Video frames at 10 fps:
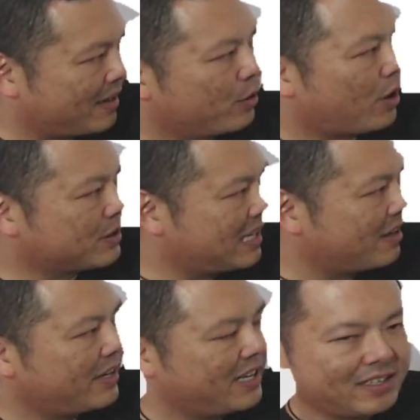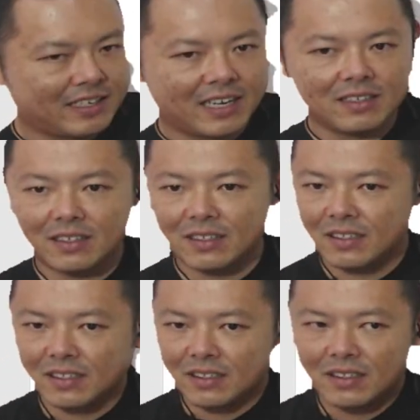oscillate already, then
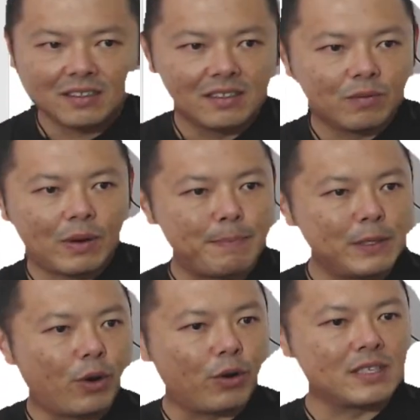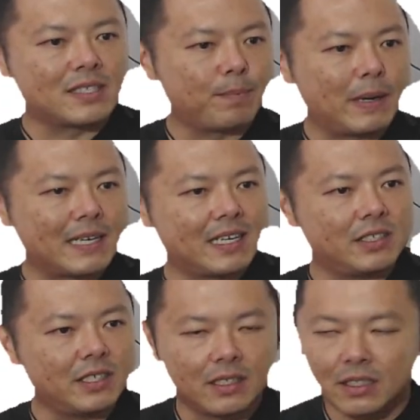what happened to all the surplus
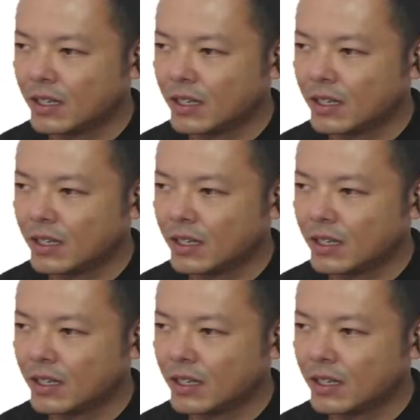energy?